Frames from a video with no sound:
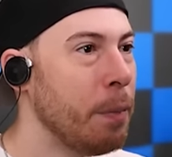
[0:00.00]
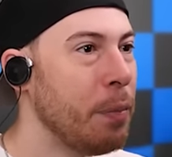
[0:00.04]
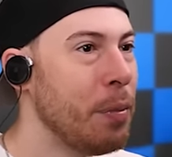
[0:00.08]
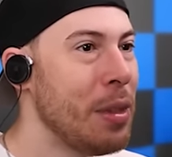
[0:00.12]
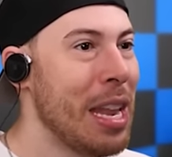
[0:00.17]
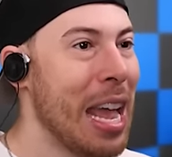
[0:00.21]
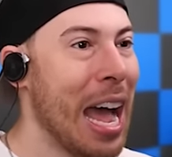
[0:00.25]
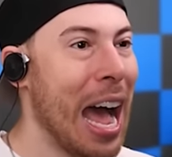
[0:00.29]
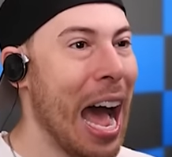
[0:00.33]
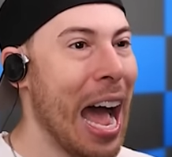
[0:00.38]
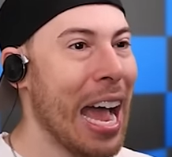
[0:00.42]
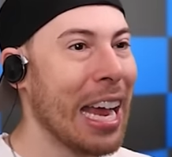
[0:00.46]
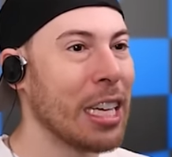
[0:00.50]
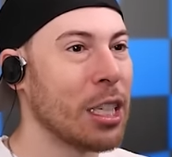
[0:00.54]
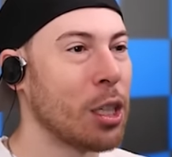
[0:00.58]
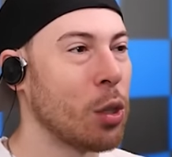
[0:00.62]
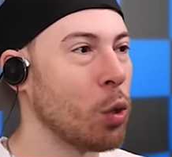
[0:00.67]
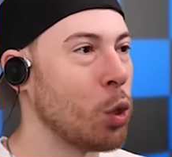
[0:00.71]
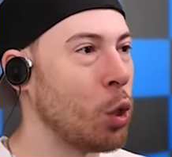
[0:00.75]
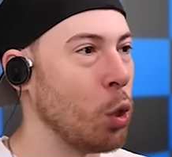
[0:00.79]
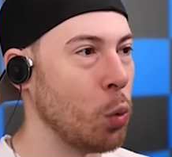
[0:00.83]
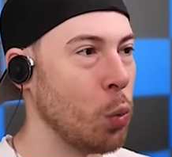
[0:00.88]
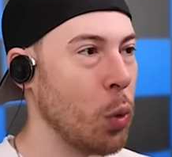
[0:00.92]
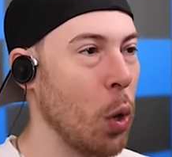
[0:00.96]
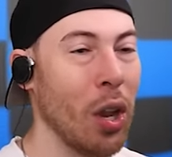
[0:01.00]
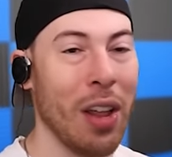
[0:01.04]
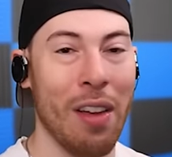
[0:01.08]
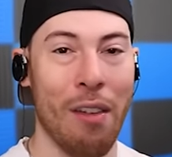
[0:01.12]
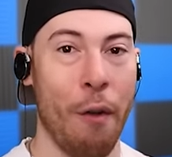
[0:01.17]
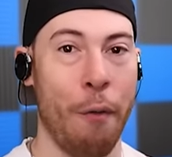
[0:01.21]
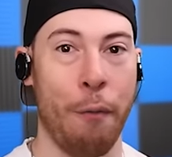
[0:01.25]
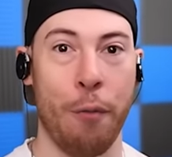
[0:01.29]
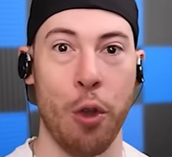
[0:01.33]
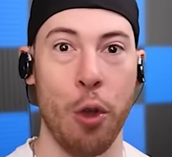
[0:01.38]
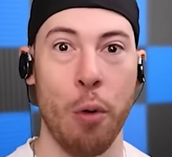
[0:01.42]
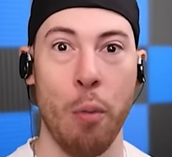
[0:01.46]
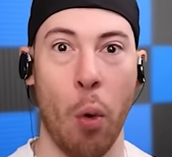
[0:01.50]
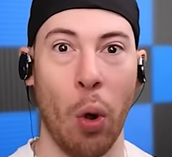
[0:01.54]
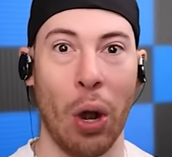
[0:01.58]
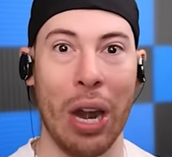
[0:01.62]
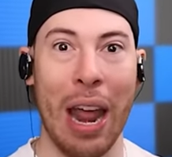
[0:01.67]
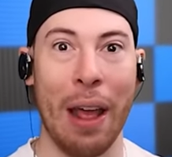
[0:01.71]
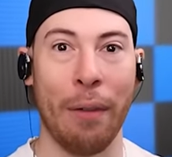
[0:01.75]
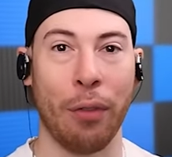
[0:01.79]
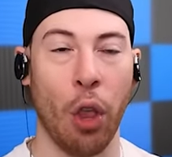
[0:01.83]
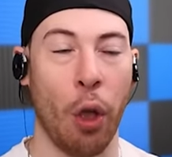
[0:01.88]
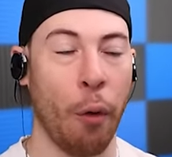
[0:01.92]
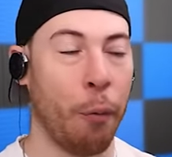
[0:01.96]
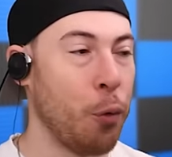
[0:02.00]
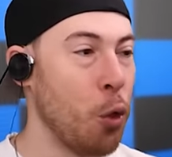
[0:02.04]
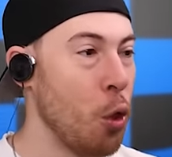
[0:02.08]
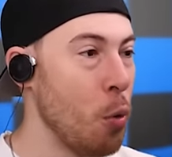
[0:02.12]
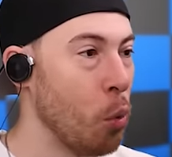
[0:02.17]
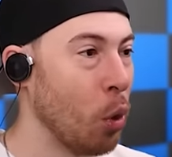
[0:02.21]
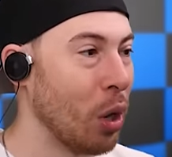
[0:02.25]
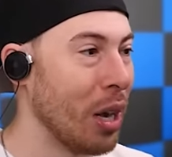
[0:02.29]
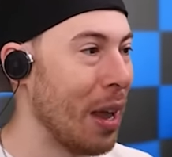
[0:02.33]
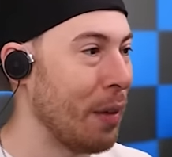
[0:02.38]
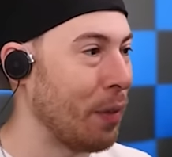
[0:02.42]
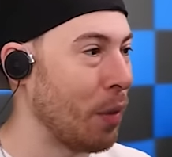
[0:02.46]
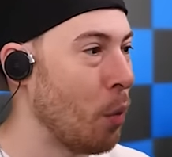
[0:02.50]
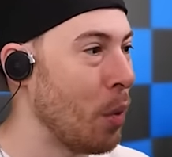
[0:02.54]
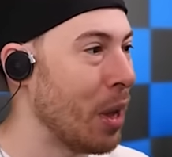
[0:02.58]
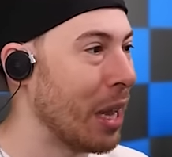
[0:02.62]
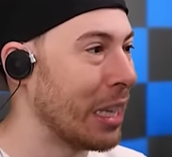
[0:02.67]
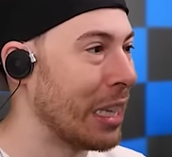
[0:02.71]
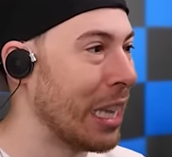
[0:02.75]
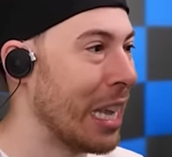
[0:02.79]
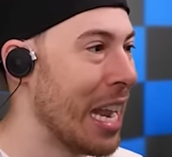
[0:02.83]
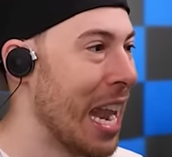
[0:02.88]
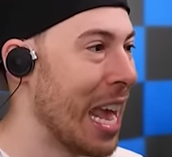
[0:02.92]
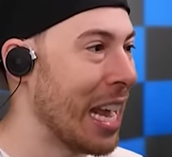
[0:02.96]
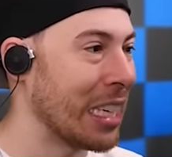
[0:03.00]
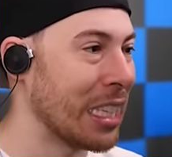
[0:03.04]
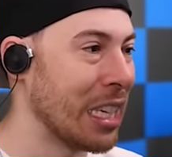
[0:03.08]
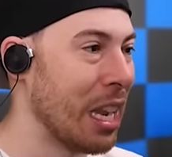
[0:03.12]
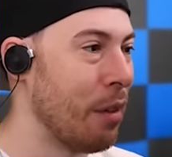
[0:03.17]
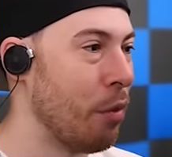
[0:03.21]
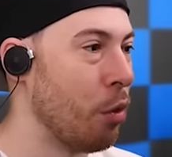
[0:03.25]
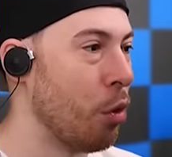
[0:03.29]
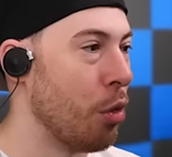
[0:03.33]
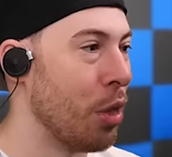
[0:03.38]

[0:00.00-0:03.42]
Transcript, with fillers: Nice. Dude, we only have a few more left and we get to the next level.